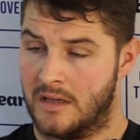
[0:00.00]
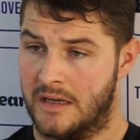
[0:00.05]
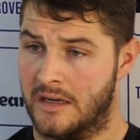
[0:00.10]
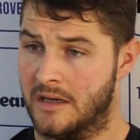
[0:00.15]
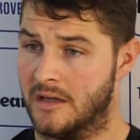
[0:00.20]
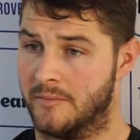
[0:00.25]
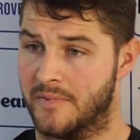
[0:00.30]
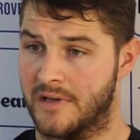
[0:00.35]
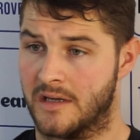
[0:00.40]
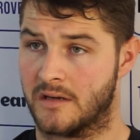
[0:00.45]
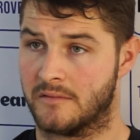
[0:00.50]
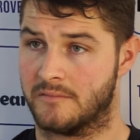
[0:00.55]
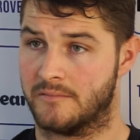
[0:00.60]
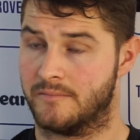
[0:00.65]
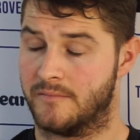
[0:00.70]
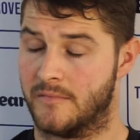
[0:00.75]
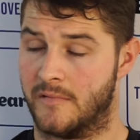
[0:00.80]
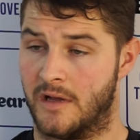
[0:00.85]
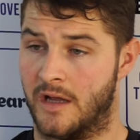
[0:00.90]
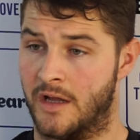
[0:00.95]
it'll be
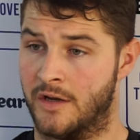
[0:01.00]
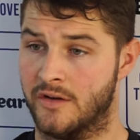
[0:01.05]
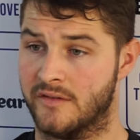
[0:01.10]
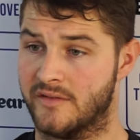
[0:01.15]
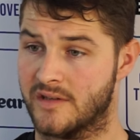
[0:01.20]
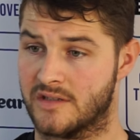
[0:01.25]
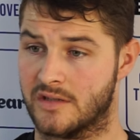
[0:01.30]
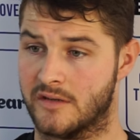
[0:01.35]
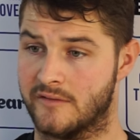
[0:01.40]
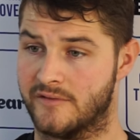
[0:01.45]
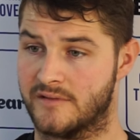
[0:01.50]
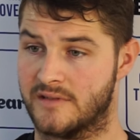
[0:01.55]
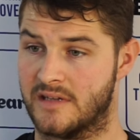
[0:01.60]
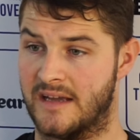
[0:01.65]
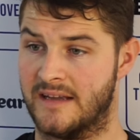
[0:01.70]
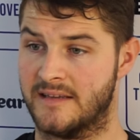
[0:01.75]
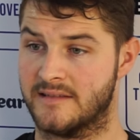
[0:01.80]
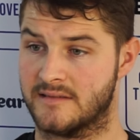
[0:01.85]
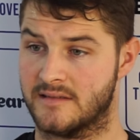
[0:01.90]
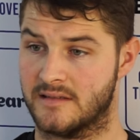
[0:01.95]
another tough
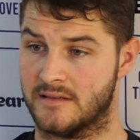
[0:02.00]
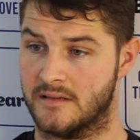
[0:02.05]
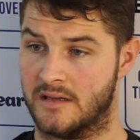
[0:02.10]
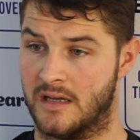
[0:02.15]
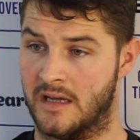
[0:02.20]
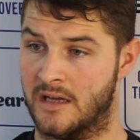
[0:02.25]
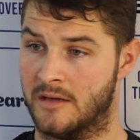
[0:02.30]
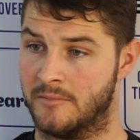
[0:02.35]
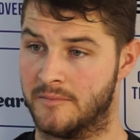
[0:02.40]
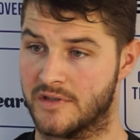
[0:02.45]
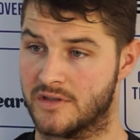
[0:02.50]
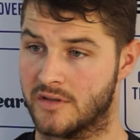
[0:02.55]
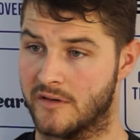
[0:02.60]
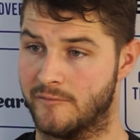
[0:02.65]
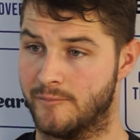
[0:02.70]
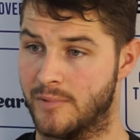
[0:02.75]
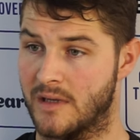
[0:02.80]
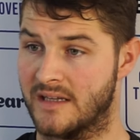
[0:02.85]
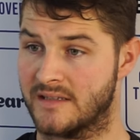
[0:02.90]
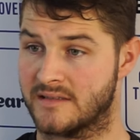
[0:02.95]
test,
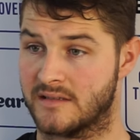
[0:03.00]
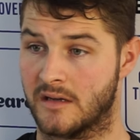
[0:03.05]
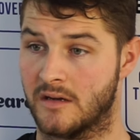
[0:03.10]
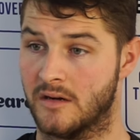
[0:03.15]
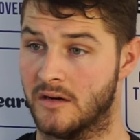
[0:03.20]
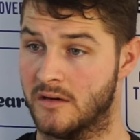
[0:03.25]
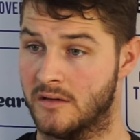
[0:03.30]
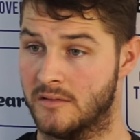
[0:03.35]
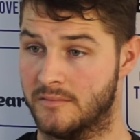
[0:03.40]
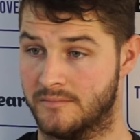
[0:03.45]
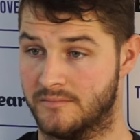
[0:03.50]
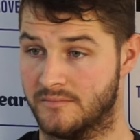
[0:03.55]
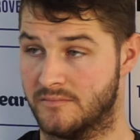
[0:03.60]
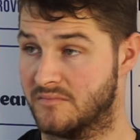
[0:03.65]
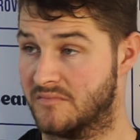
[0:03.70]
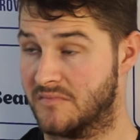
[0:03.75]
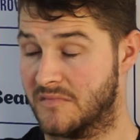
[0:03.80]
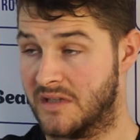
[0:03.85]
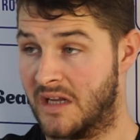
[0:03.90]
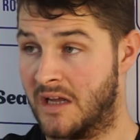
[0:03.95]
tough place to go.
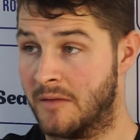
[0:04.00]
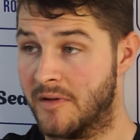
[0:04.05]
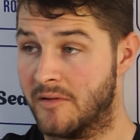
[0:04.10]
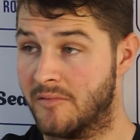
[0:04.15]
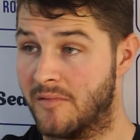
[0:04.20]
They'll be